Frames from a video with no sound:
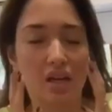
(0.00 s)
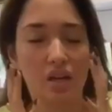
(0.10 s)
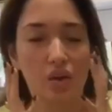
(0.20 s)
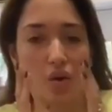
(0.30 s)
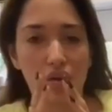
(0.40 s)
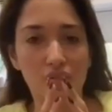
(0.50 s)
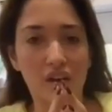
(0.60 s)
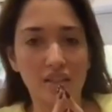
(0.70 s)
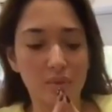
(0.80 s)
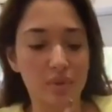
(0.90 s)
a lot of
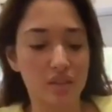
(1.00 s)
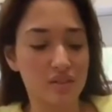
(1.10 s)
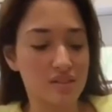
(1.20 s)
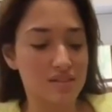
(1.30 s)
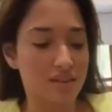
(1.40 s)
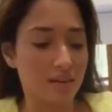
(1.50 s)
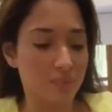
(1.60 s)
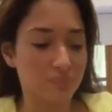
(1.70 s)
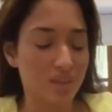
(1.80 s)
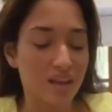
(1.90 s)
honey because um,